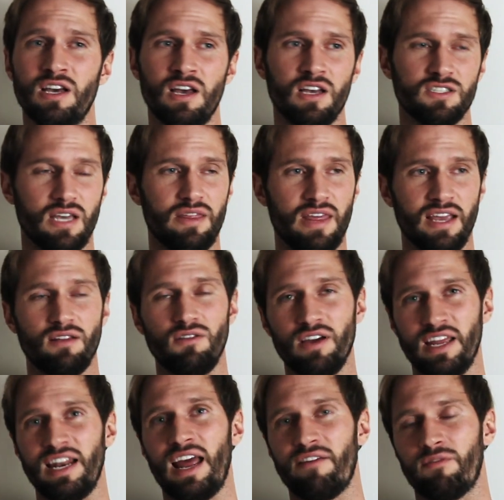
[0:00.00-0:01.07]
So I think
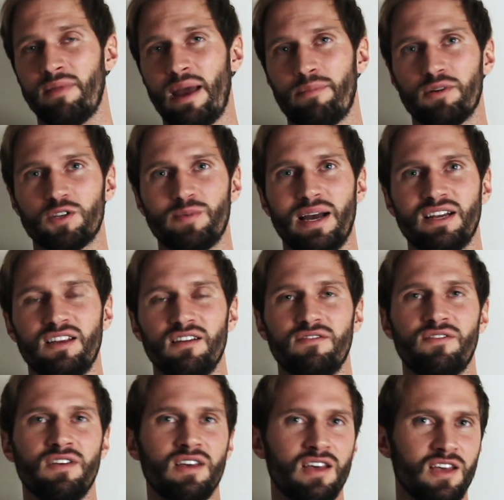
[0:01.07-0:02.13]
looking at it from that
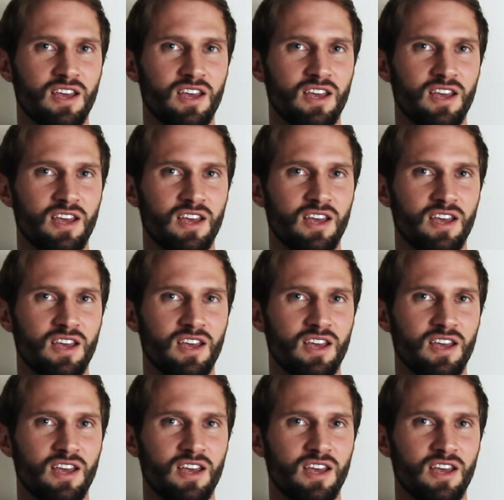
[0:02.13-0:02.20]
perspective,